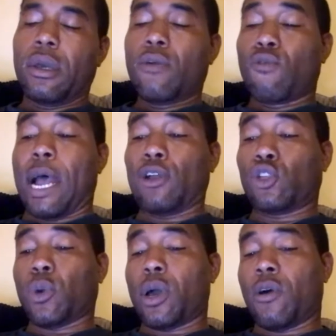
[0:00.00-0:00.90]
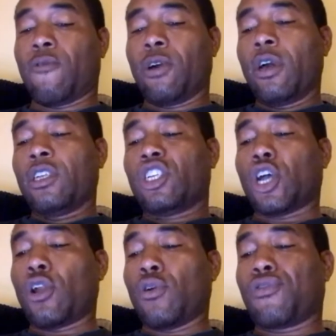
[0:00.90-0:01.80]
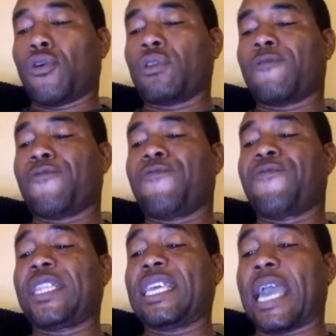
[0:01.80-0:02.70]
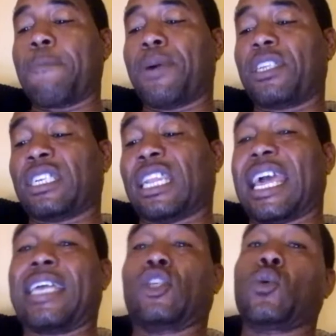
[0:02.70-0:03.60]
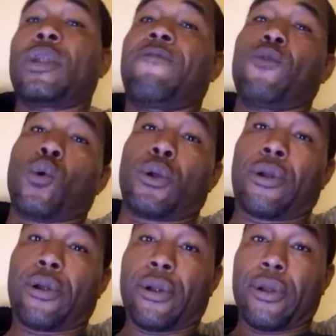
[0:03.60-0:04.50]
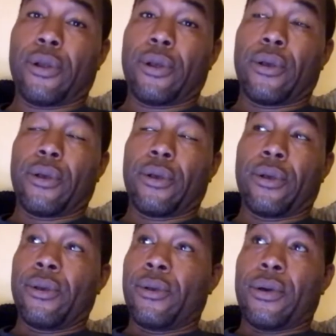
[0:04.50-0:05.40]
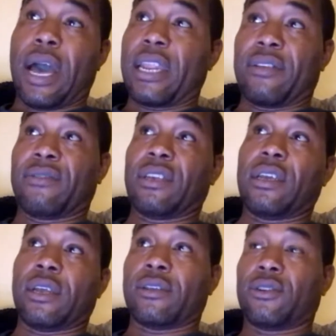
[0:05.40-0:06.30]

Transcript: Round 12, Charlo throws 58 punches, land 24. I didn't see it.